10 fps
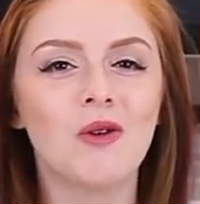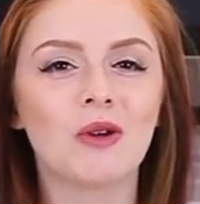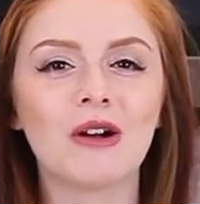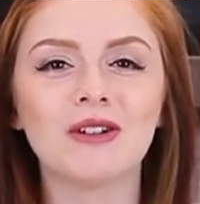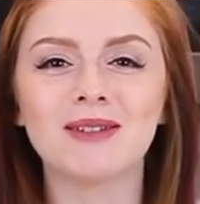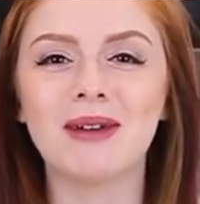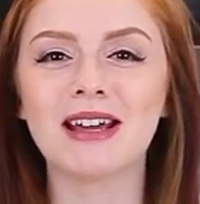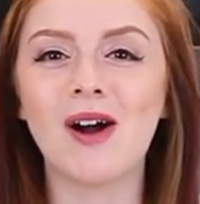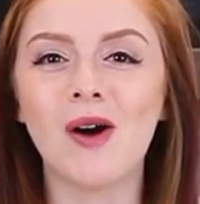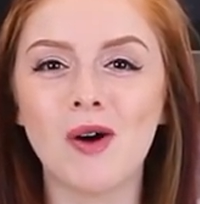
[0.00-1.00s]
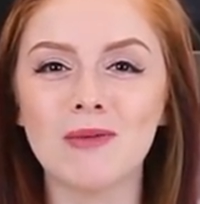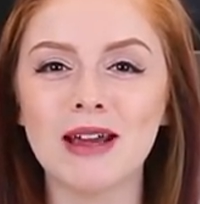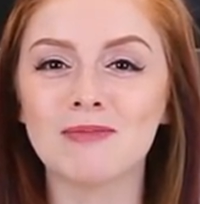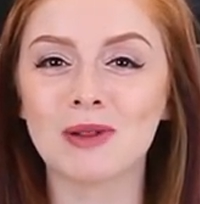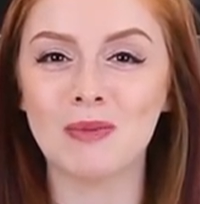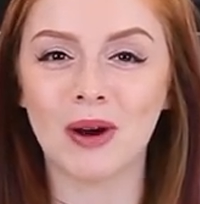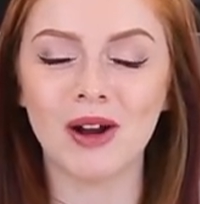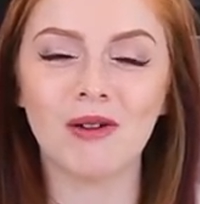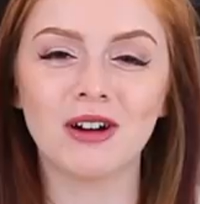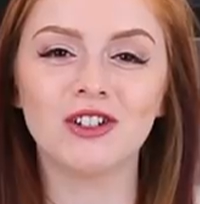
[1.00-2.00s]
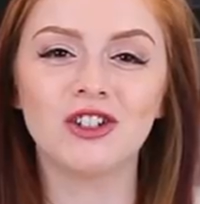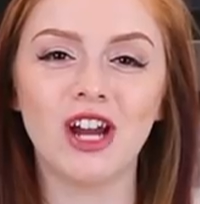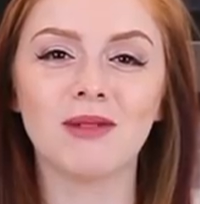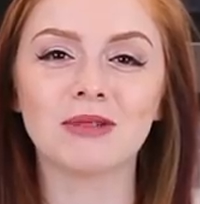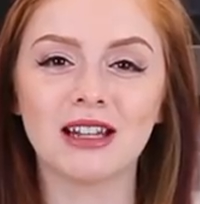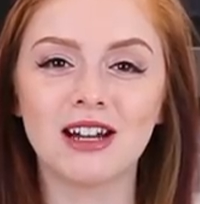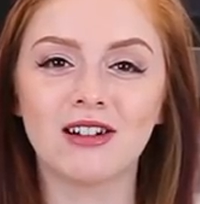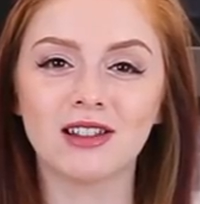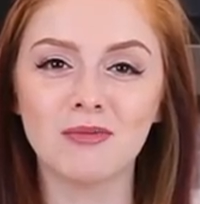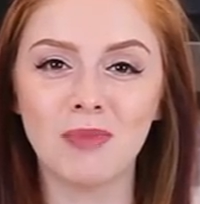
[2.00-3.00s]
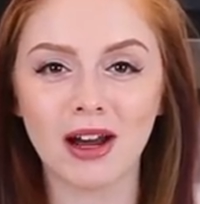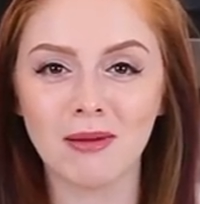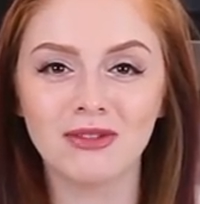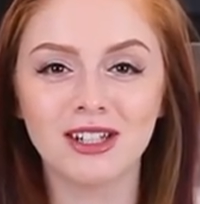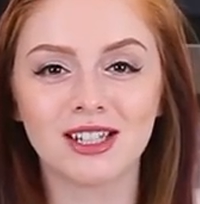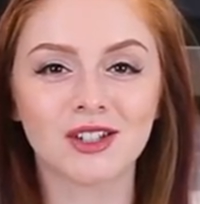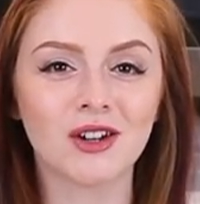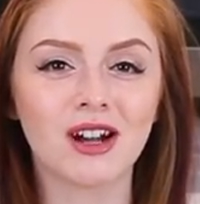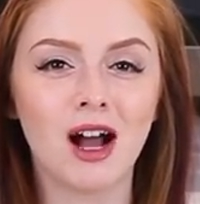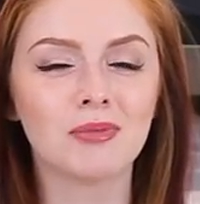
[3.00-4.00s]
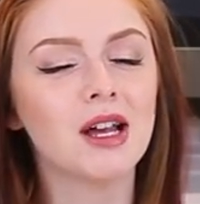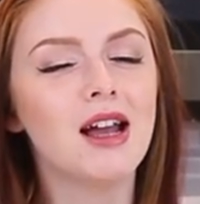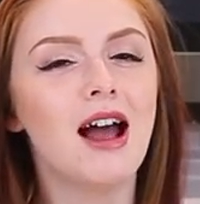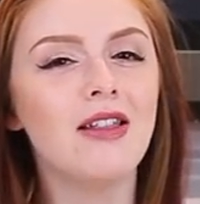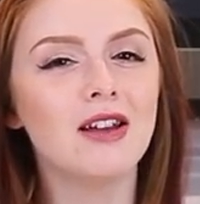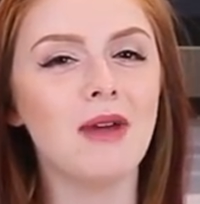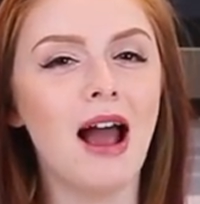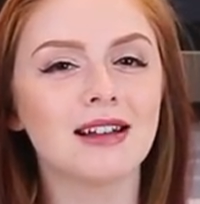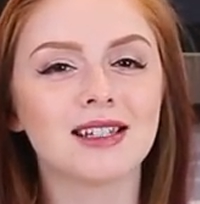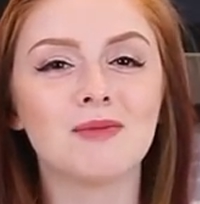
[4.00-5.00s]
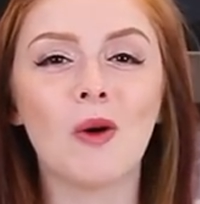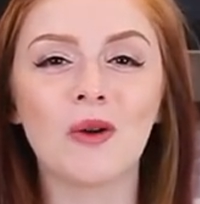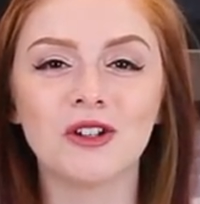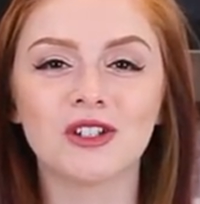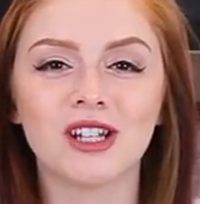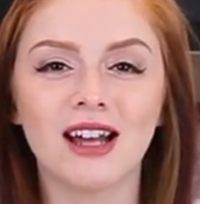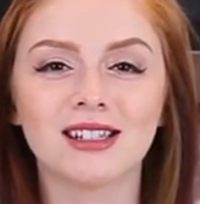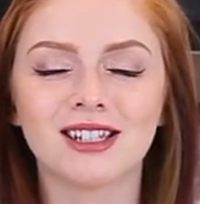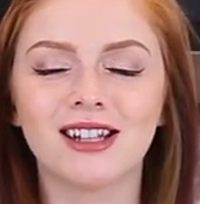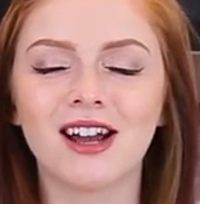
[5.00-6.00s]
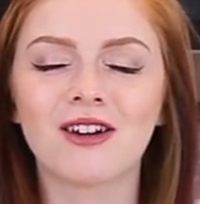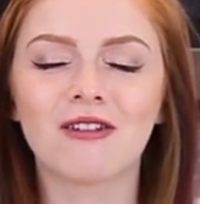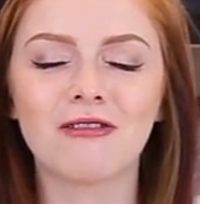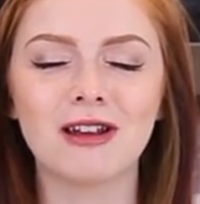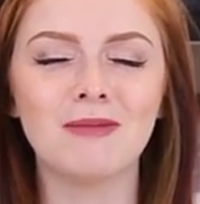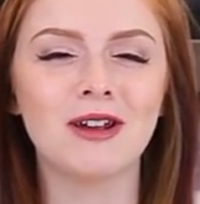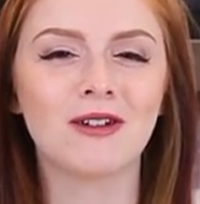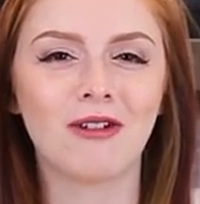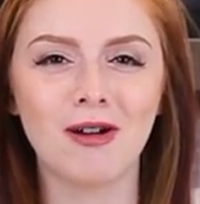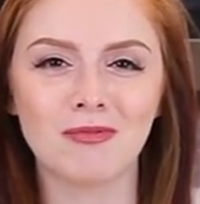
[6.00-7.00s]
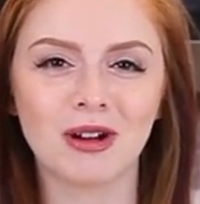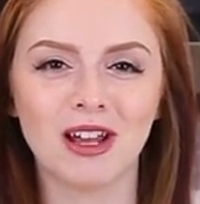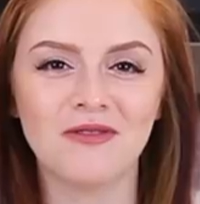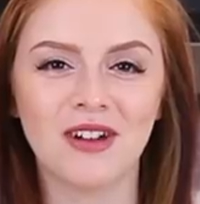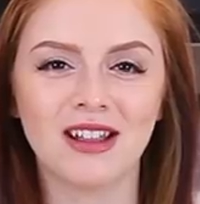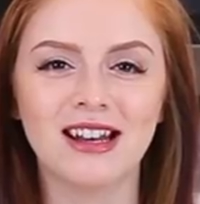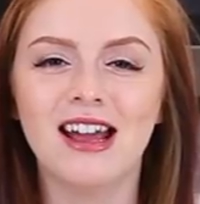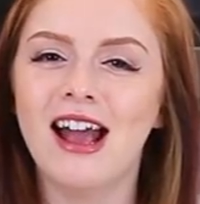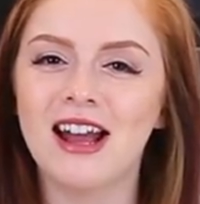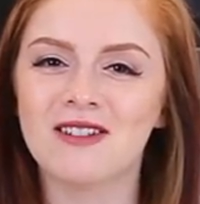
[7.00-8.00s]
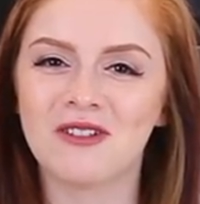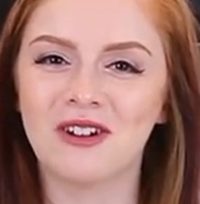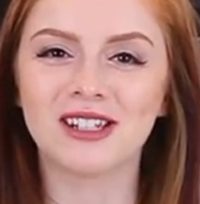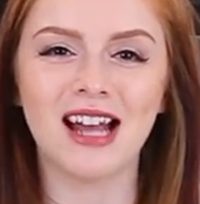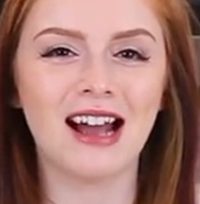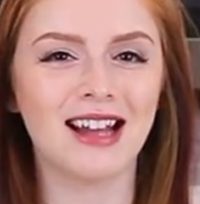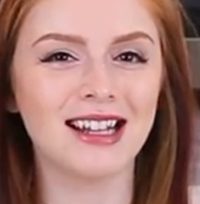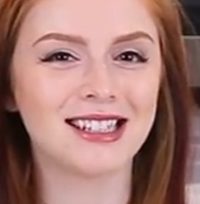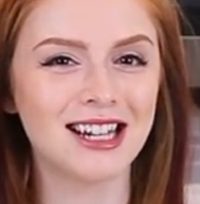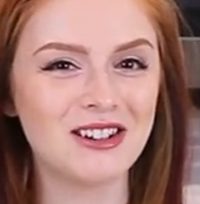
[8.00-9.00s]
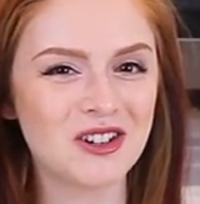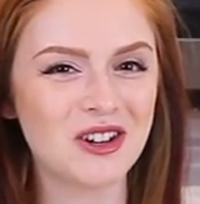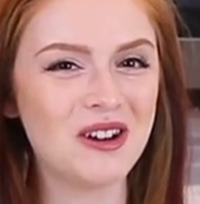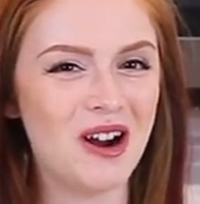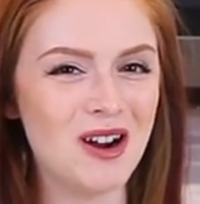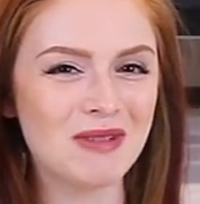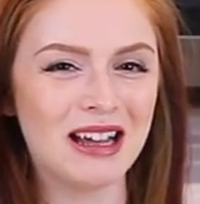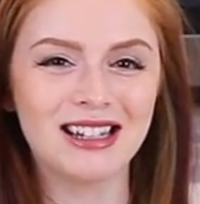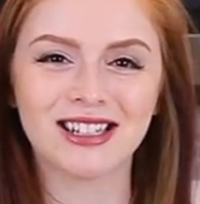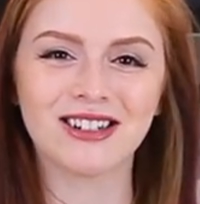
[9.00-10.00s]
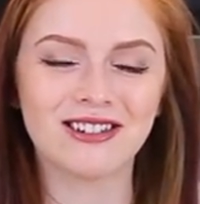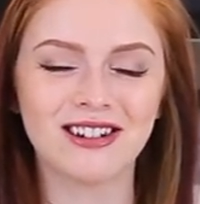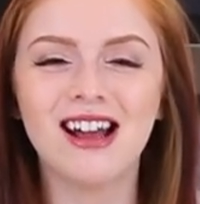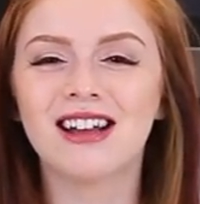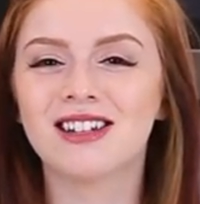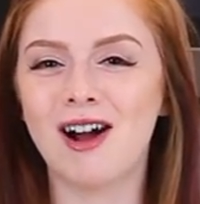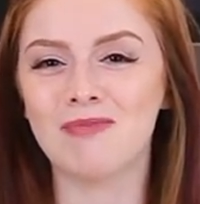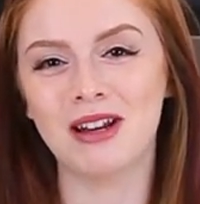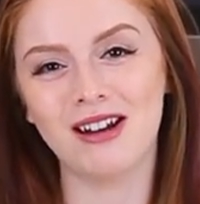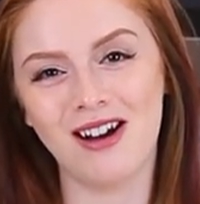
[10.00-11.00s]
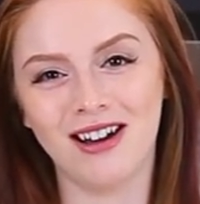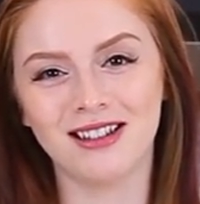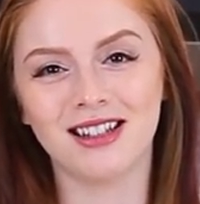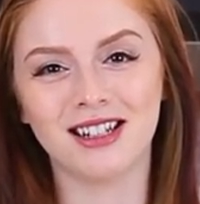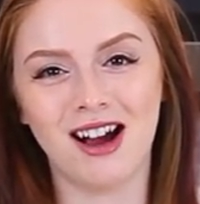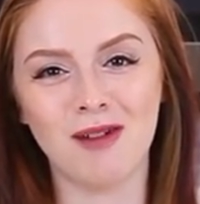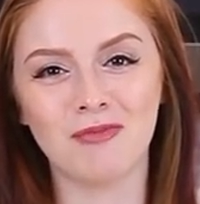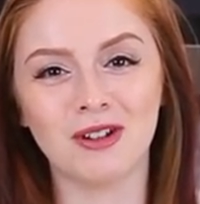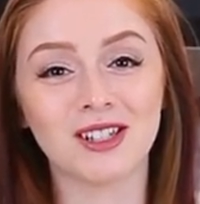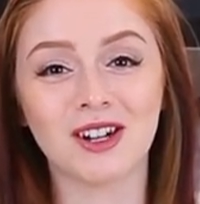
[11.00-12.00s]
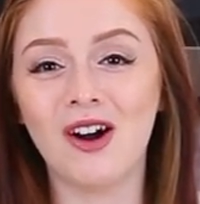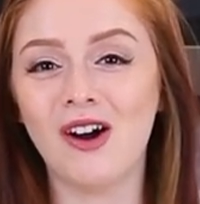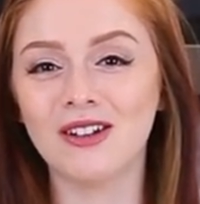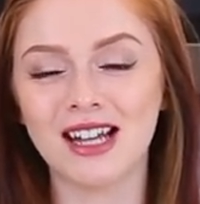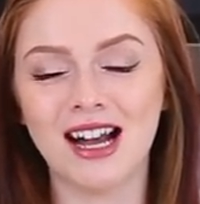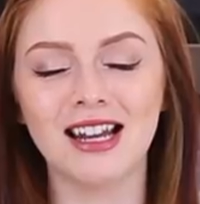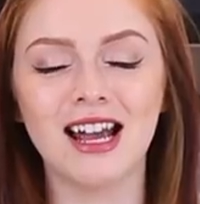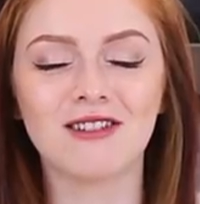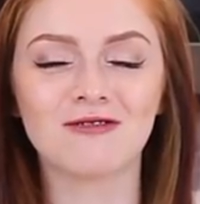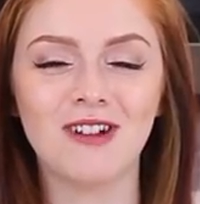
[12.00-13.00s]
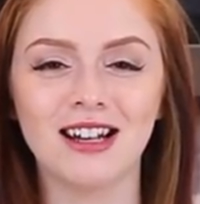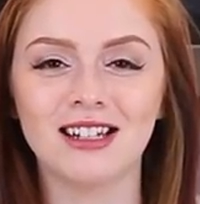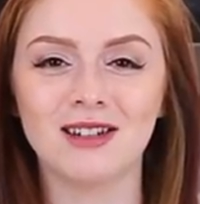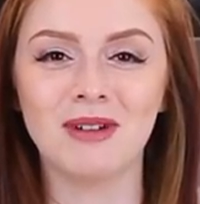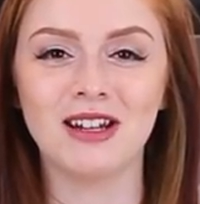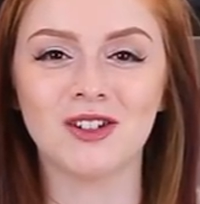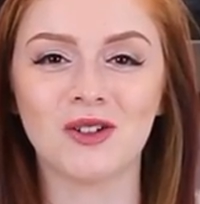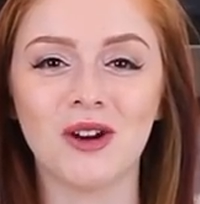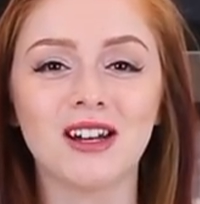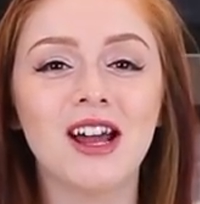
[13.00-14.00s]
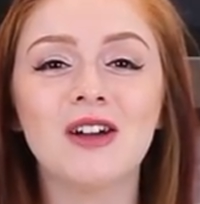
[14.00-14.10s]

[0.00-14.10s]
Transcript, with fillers: We're going to make a homemade blueberry orange jam to layer at the bottom of these dessert cups and then add some orange zest to that creamy creme brulee filling and of course add that signature caramelized sugar topping on the top. Once they're are all done and ready to be enjoyed.